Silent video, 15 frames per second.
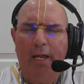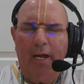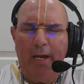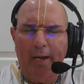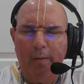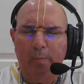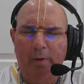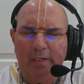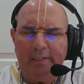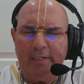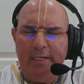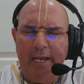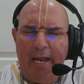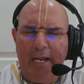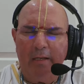I
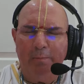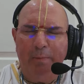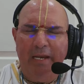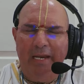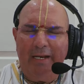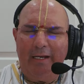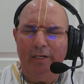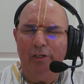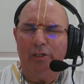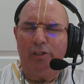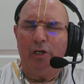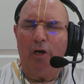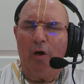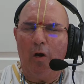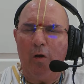must not be
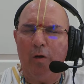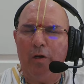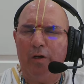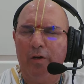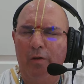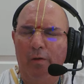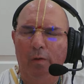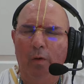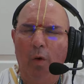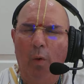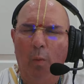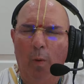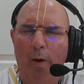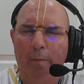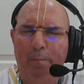concerned
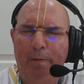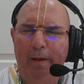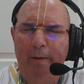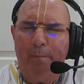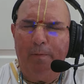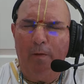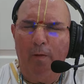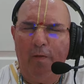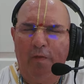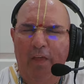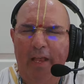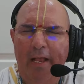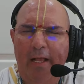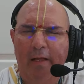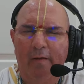what people
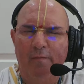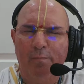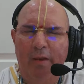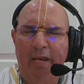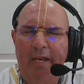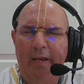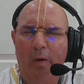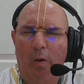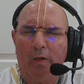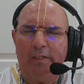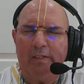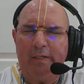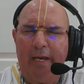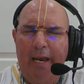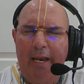think of me or
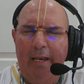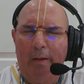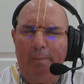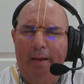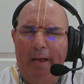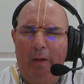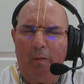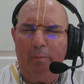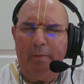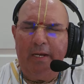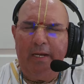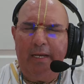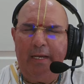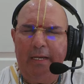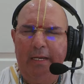say about
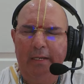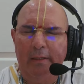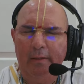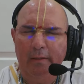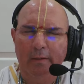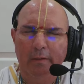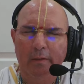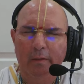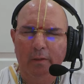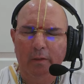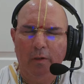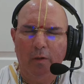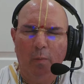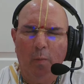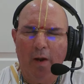me,
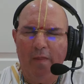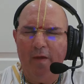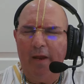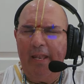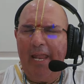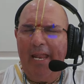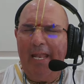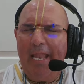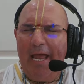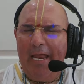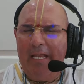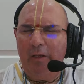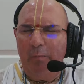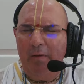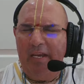whether they
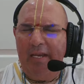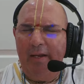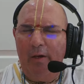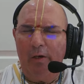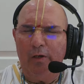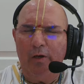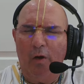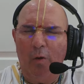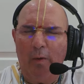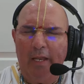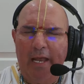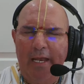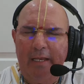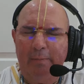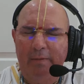like me or don't
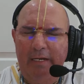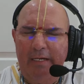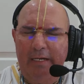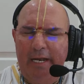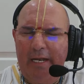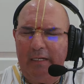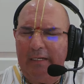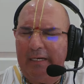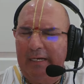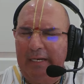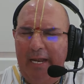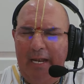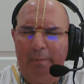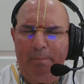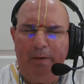like me, that
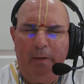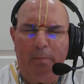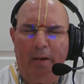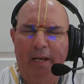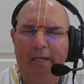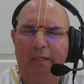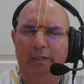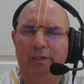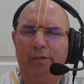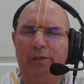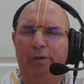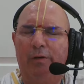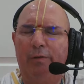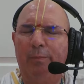cannot be my concern.